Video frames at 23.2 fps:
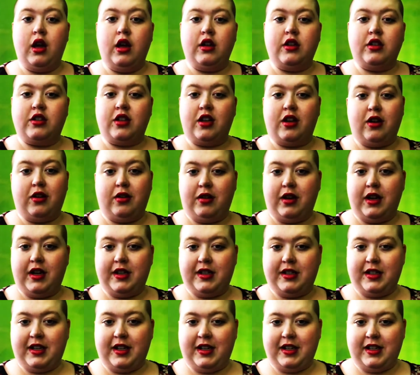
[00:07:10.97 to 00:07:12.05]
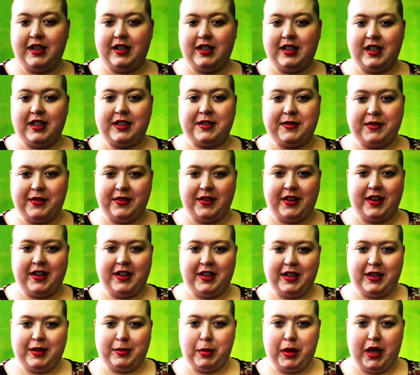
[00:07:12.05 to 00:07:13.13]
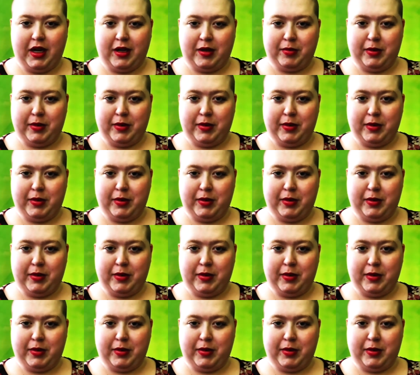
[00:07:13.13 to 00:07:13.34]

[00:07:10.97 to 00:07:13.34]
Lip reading: So I decided just for fun to look back